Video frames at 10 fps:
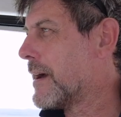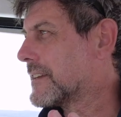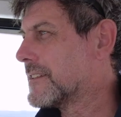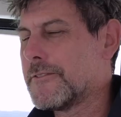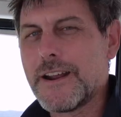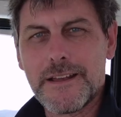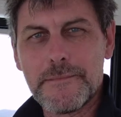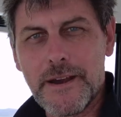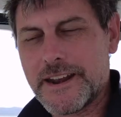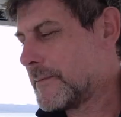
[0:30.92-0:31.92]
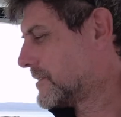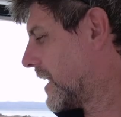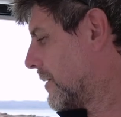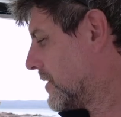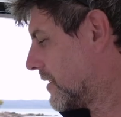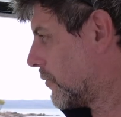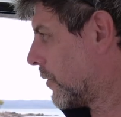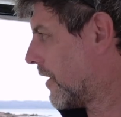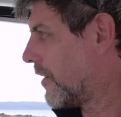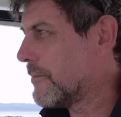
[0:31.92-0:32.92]
back to the Rudder. My name's Damian.
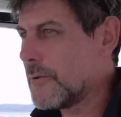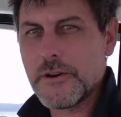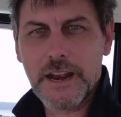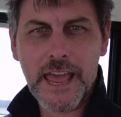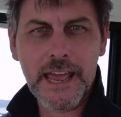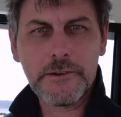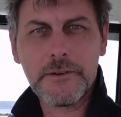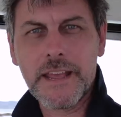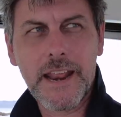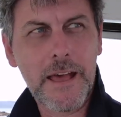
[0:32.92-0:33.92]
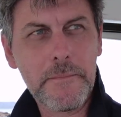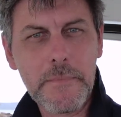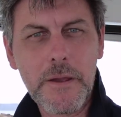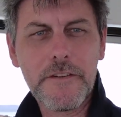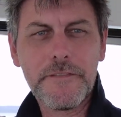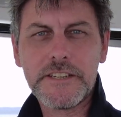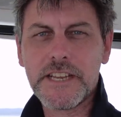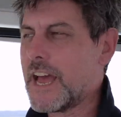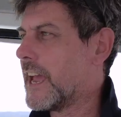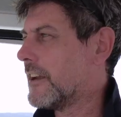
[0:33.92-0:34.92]
We're on board Antoinette, our Merry
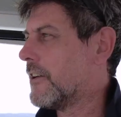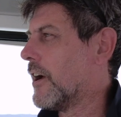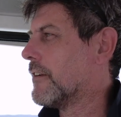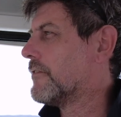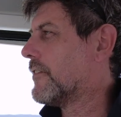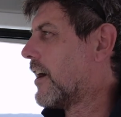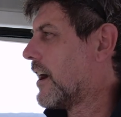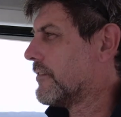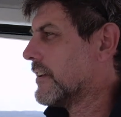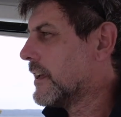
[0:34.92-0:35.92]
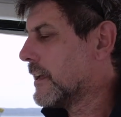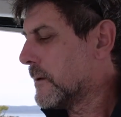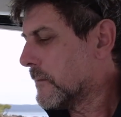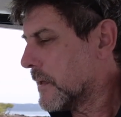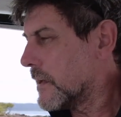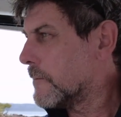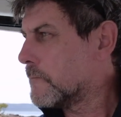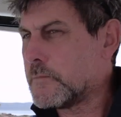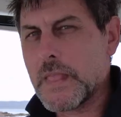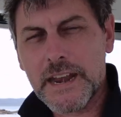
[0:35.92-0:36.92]
Fisher 895.
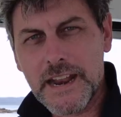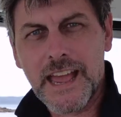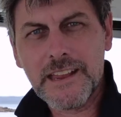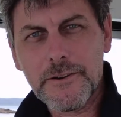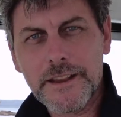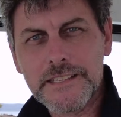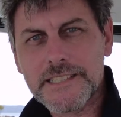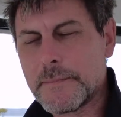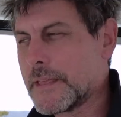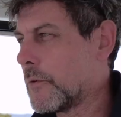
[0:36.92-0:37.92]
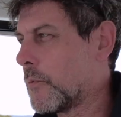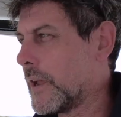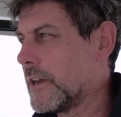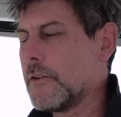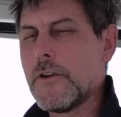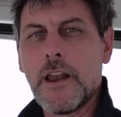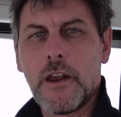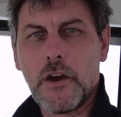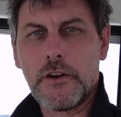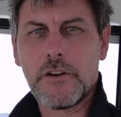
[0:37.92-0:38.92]
And anchoring is something we do a
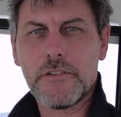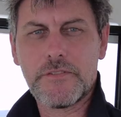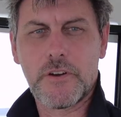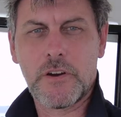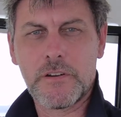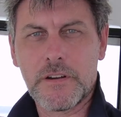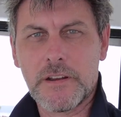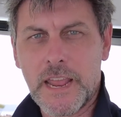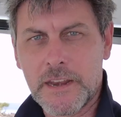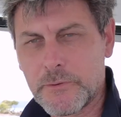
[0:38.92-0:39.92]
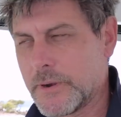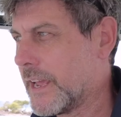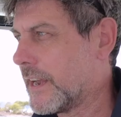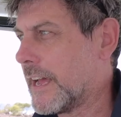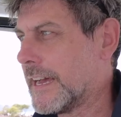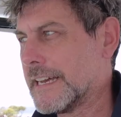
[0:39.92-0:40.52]
lot of on Antoinette.